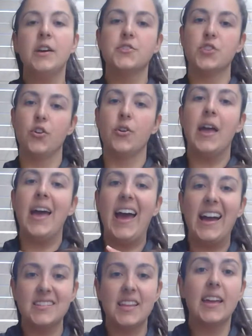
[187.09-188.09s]
So
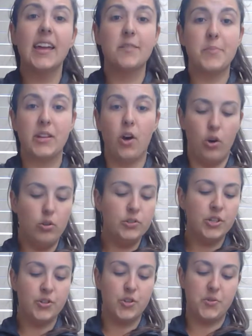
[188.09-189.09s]
as they get a bit
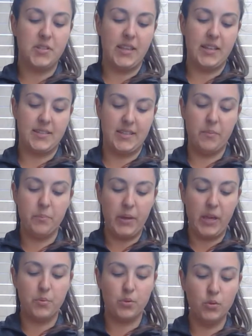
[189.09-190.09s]
old, you'll see that some
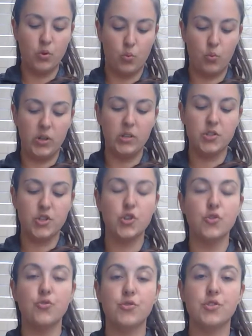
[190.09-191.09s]
people will
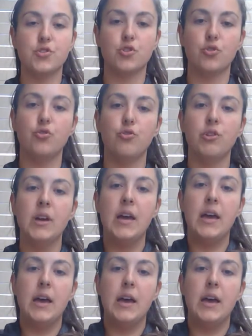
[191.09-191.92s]
choose to